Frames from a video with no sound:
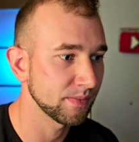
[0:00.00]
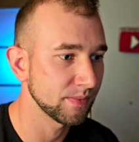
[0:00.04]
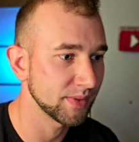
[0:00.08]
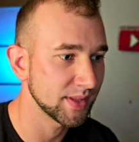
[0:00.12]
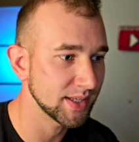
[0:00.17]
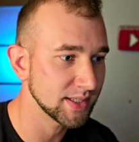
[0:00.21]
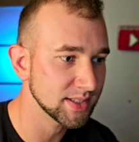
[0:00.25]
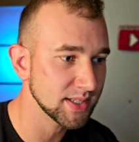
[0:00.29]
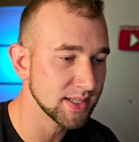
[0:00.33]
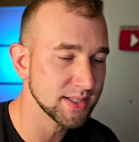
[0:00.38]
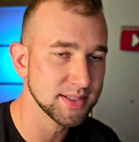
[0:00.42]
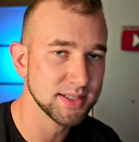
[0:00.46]

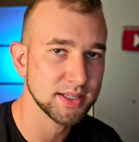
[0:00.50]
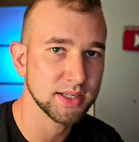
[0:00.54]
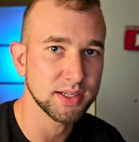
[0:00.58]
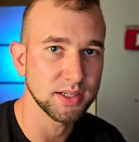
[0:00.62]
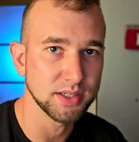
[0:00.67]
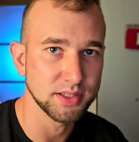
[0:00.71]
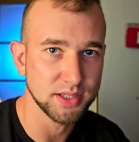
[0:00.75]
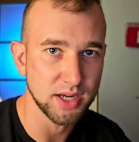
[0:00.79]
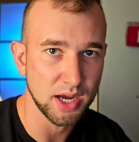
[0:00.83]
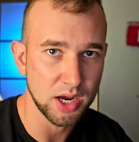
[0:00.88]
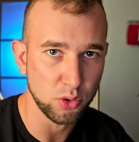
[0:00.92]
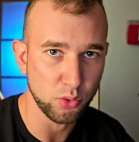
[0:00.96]
This is
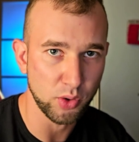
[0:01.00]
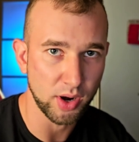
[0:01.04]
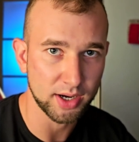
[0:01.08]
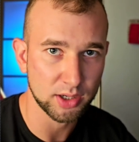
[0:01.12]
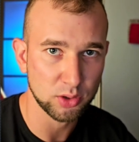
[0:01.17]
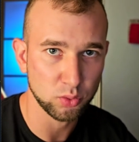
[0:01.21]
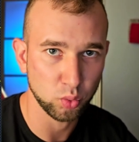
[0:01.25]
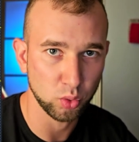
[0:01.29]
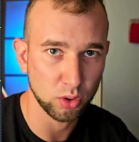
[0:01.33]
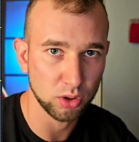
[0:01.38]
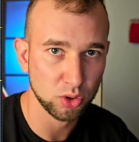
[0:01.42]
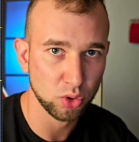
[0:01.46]

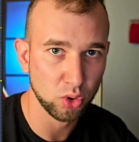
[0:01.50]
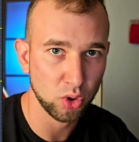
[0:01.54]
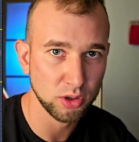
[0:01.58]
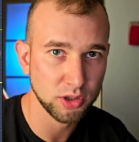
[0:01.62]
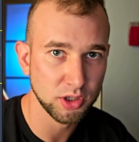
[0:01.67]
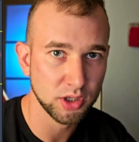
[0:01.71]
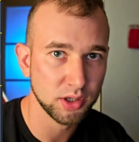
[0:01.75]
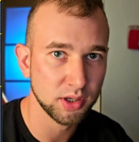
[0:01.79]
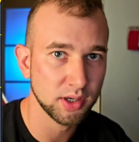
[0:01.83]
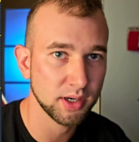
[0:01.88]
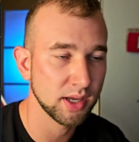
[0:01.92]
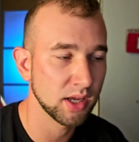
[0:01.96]
direct word
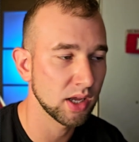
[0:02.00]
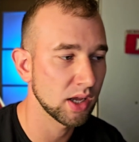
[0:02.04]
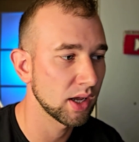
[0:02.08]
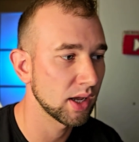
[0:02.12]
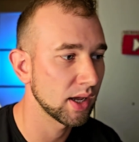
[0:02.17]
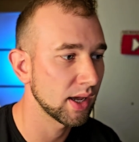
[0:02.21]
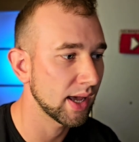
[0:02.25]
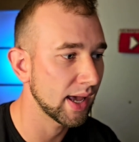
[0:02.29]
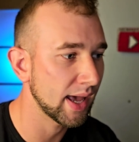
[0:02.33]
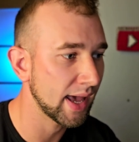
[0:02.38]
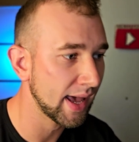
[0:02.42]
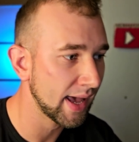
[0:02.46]
order,
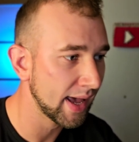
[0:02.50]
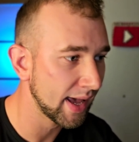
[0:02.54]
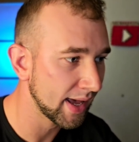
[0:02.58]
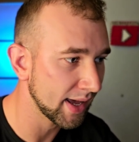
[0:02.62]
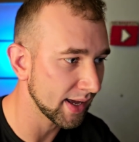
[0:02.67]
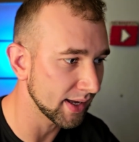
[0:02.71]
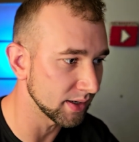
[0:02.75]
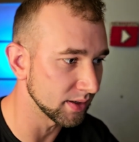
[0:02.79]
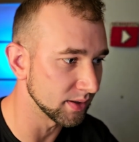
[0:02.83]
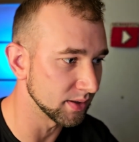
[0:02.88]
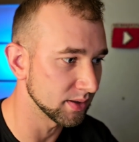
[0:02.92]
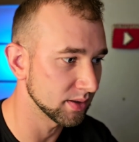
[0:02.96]

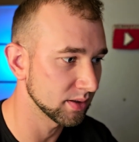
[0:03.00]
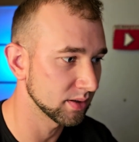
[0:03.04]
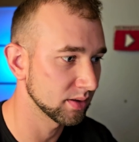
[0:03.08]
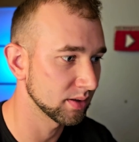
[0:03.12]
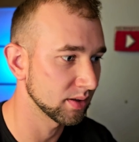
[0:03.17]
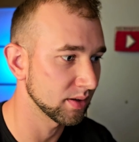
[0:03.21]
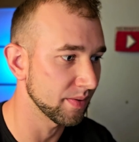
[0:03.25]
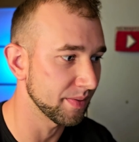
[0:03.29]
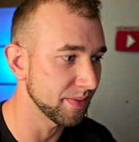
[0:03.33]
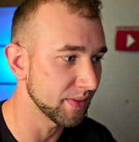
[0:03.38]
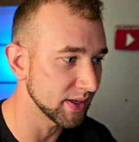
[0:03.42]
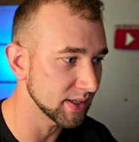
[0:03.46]
and
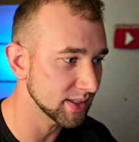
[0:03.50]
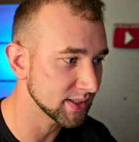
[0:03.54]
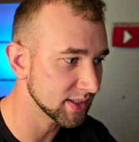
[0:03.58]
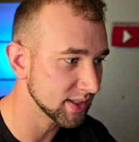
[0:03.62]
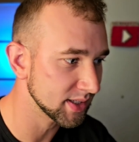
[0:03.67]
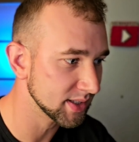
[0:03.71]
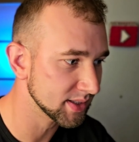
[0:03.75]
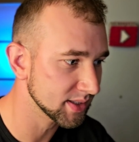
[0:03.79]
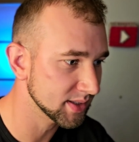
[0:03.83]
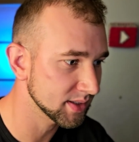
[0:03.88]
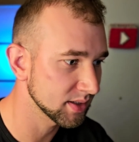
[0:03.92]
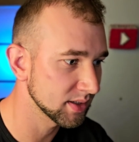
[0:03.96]
this
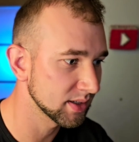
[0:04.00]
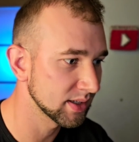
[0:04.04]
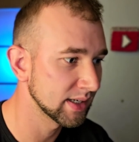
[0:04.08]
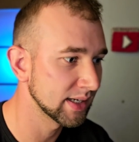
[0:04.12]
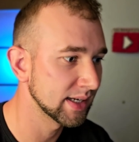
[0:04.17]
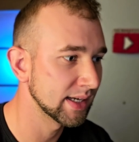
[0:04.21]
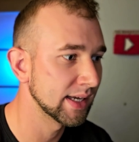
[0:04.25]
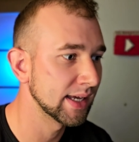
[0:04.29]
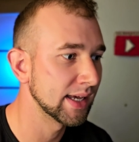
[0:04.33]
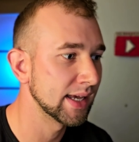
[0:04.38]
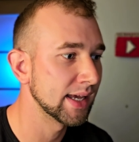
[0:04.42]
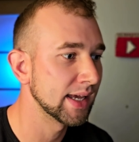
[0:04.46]
is
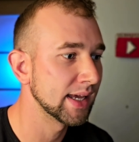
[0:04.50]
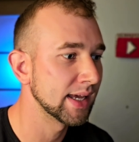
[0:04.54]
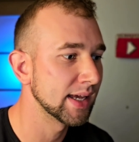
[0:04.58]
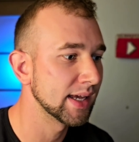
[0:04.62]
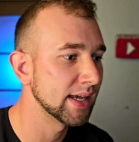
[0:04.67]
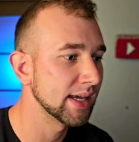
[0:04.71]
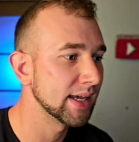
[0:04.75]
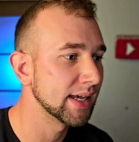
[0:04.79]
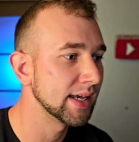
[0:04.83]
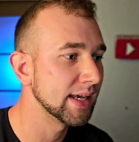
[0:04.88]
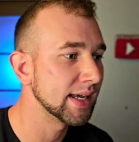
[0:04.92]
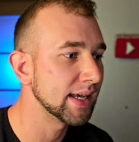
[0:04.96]

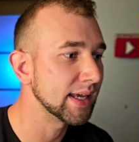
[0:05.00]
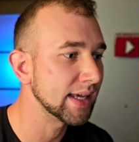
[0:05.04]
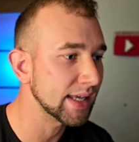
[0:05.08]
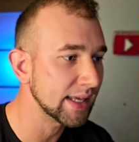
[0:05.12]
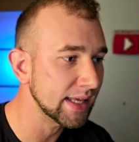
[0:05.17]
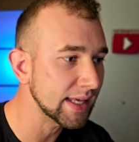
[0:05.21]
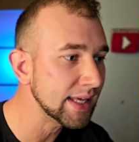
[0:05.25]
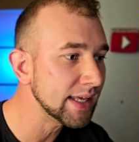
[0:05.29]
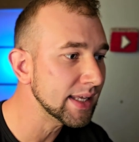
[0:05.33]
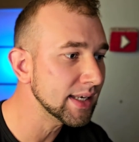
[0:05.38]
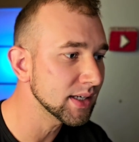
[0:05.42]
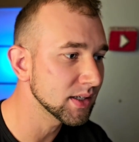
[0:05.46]

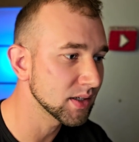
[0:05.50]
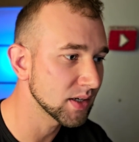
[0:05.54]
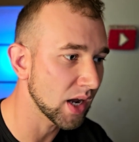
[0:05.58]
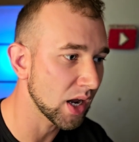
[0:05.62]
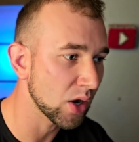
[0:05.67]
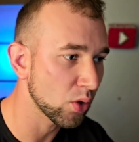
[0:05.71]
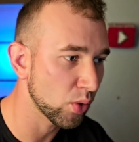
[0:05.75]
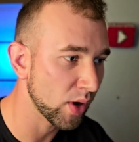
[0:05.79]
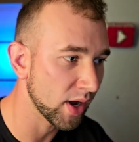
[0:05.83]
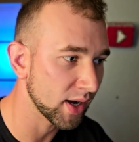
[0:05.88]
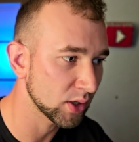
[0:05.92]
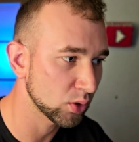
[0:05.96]

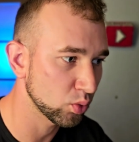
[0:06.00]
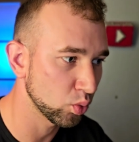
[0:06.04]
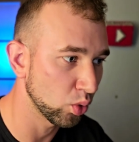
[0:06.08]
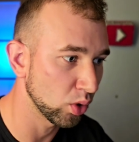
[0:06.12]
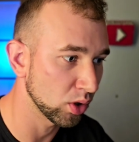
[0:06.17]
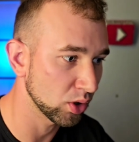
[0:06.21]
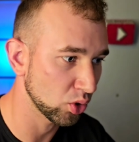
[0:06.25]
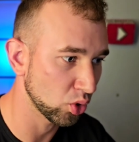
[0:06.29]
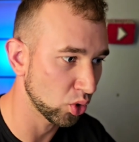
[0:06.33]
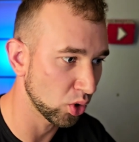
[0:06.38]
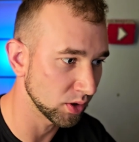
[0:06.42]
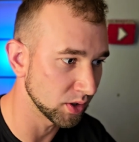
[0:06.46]
indirect
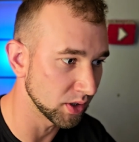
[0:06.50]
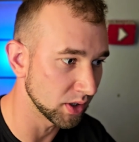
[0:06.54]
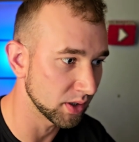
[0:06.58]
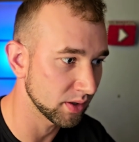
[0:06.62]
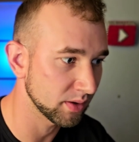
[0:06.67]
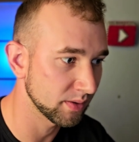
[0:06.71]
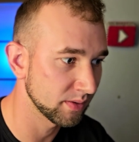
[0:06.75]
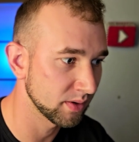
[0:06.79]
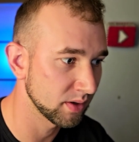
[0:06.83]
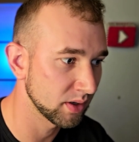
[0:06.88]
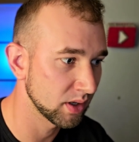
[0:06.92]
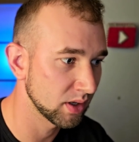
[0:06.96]
word
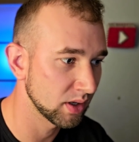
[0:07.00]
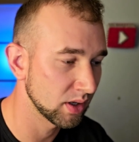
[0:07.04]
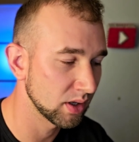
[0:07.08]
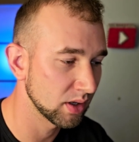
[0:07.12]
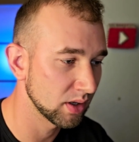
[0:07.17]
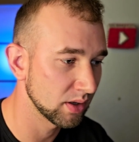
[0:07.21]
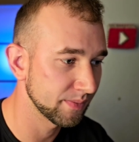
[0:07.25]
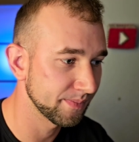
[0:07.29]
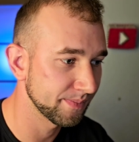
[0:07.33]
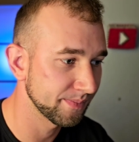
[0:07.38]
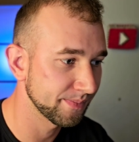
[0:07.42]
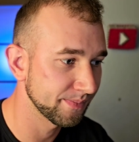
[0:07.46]
order.
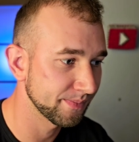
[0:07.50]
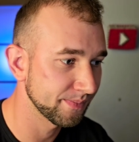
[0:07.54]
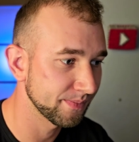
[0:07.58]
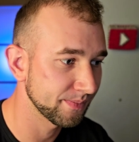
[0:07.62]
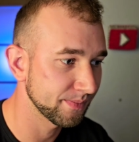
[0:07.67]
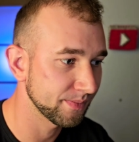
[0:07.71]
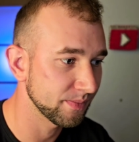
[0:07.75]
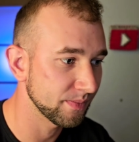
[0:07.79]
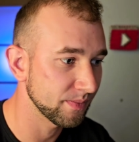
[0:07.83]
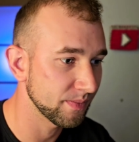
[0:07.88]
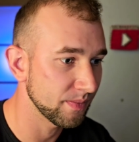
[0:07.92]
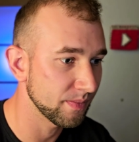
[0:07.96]

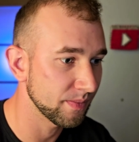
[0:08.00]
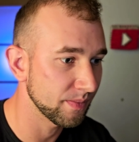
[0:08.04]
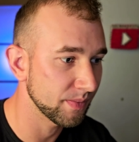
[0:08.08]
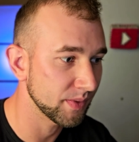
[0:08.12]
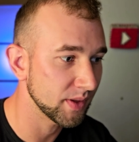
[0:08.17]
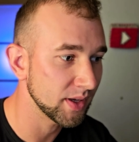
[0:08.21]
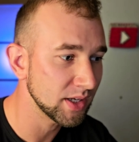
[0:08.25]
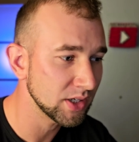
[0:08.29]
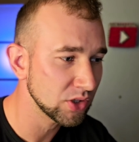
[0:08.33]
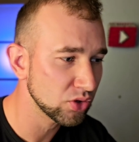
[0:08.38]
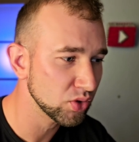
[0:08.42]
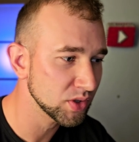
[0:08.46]

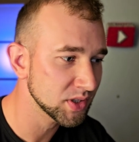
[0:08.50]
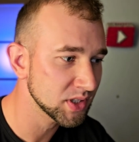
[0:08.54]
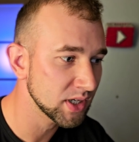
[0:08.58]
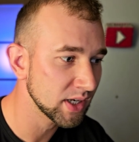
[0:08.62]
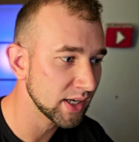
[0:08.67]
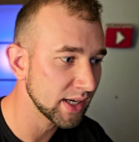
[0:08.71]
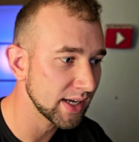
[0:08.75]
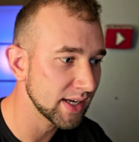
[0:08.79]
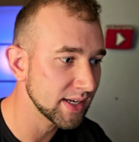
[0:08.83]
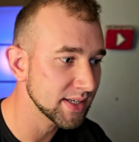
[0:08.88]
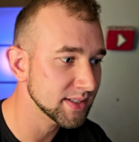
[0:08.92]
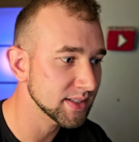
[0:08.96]

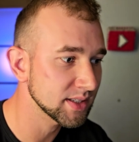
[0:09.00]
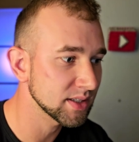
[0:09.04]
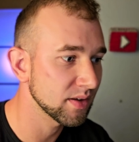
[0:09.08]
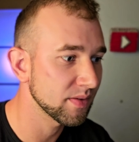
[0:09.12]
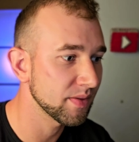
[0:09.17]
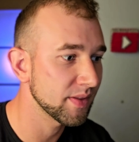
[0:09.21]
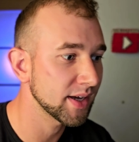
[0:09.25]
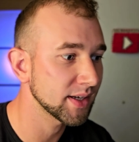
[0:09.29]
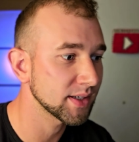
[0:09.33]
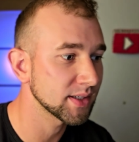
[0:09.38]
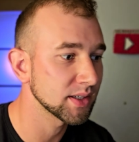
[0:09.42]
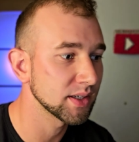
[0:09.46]
Interesting is
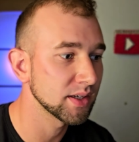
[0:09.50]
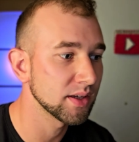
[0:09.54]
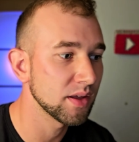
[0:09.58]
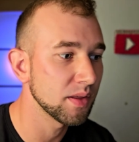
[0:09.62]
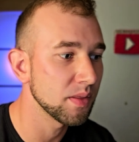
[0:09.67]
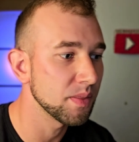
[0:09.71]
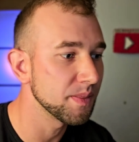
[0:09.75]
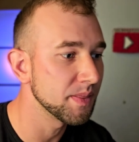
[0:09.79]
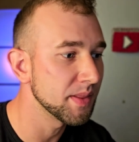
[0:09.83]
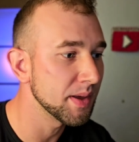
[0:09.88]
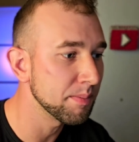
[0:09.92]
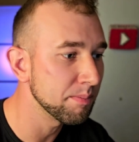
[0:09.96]
that
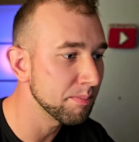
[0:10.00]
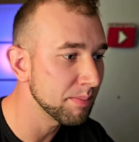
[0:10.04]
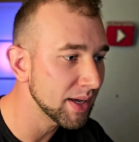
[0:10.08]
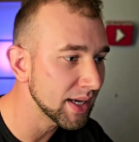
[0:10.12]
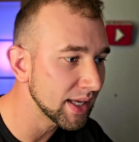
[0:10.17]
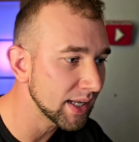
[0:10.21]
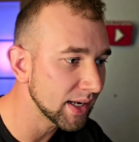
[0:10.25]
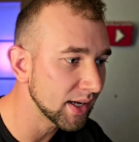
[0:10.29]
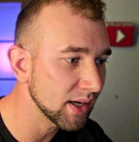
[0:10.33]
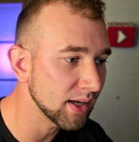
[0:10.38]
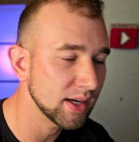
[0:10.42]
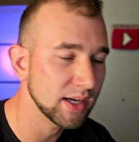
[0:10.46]
the
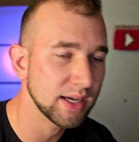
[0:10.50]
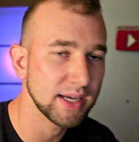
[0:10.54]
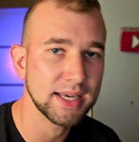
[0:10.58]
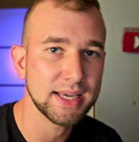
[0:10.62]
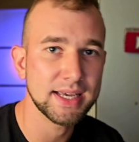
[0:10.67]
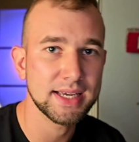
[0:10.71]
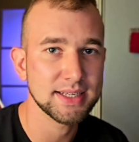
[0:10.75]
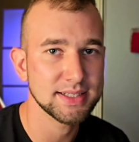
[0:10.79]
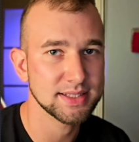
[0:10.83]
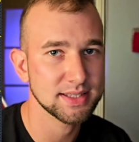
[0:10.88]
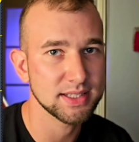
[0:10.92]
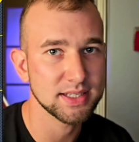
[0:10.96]
meaning
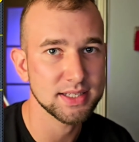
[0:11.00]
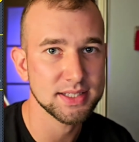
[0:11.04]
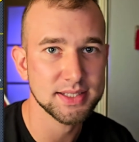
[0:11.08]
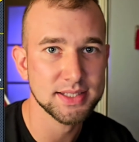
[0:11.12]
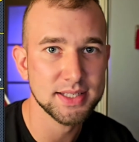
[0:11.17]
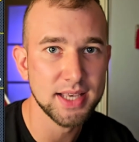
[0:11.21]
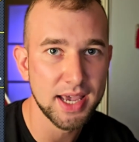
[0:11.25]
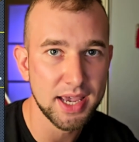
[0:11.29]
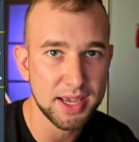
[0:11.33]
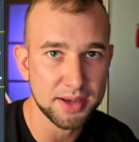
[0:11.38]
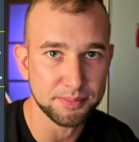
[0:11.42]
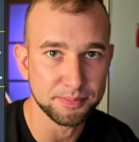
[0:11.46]
is the
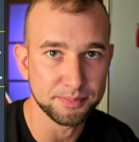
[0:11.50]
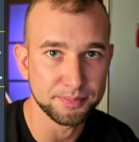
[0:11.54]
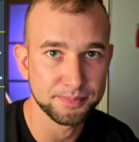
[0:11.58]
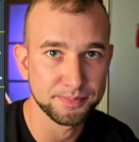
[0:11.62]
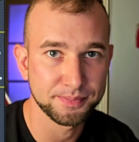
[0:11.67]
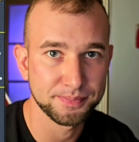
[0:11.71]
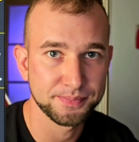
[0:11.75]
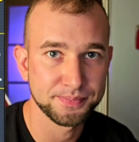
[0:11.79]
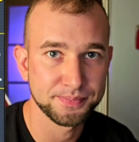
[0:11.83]
same.